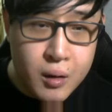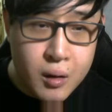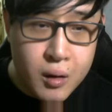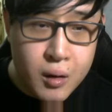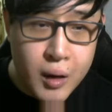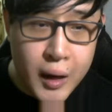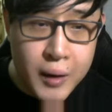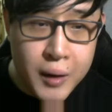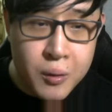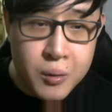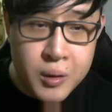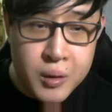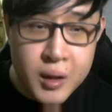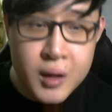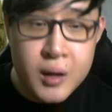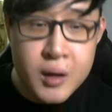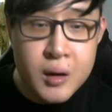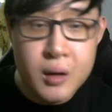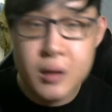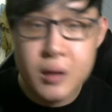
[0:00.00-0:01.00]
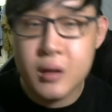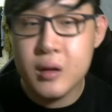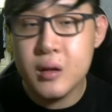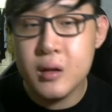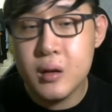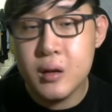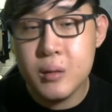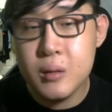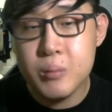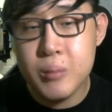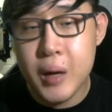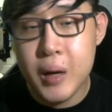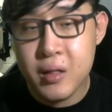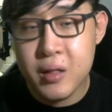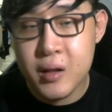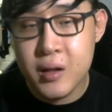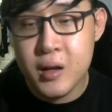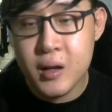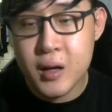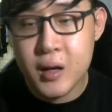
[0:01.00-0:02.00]
I don't think my
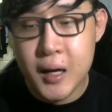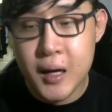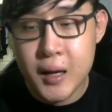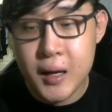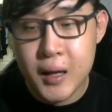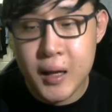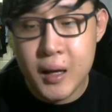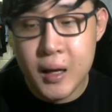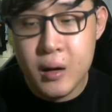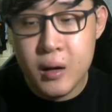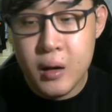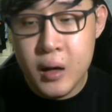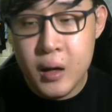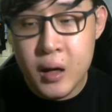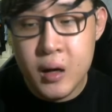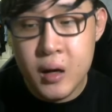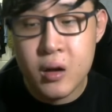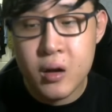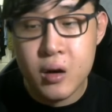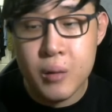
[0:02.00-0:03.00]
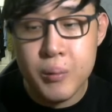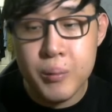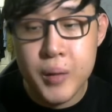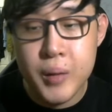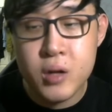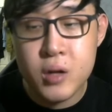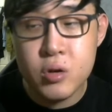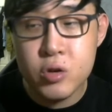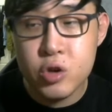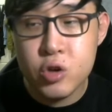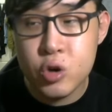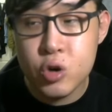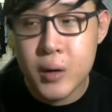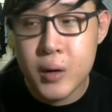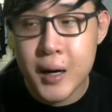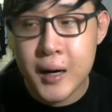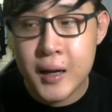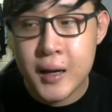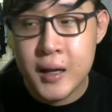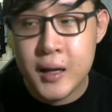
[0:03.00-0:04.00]
Skeeter card can nearly compare to
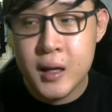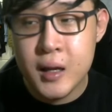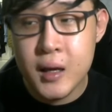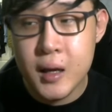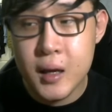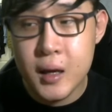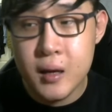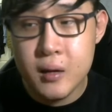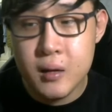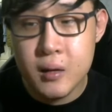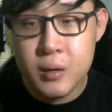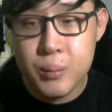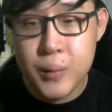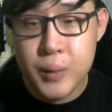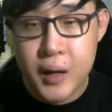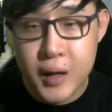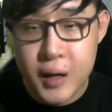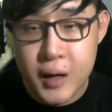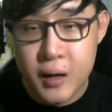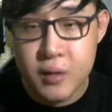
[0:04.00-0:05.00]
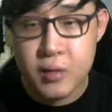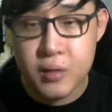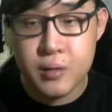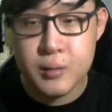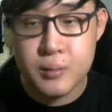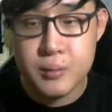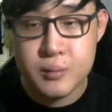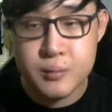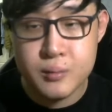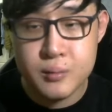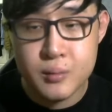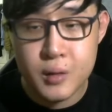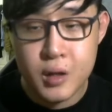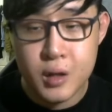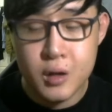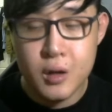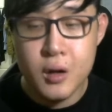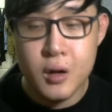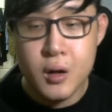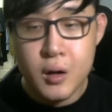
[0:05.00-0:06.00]
Uragi and Pakas.
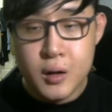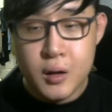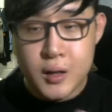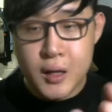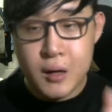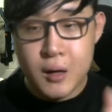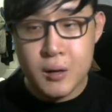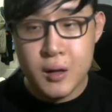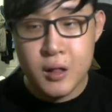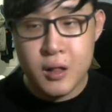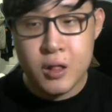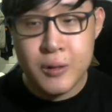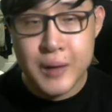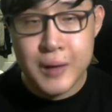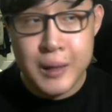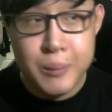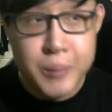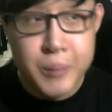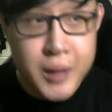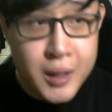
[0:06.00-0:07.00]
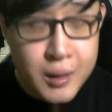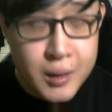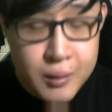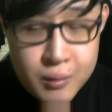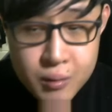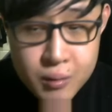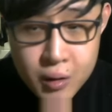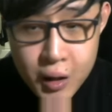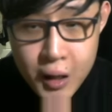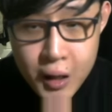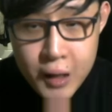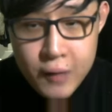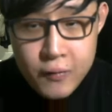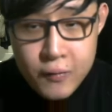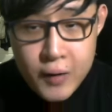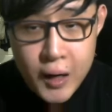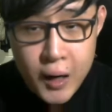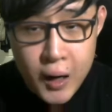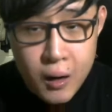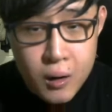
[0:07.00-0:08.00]
Now let's look at mid. I have
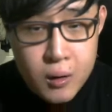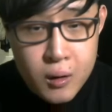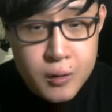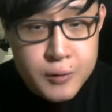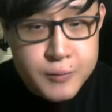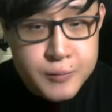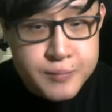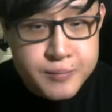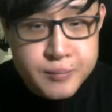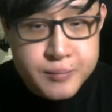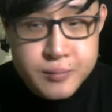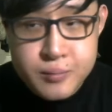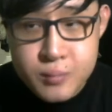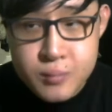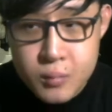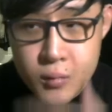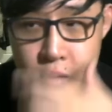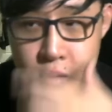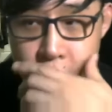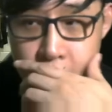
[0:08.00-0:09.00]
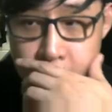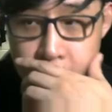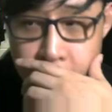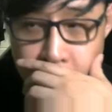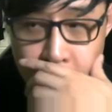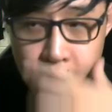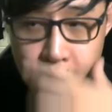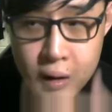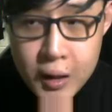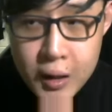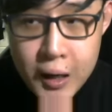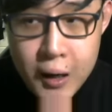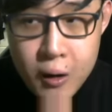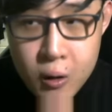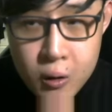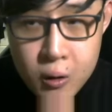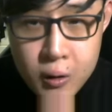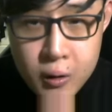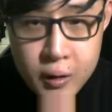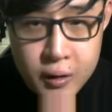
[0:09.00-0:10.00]
Lar.
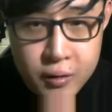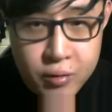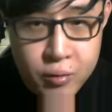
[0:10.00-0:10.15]
Lar is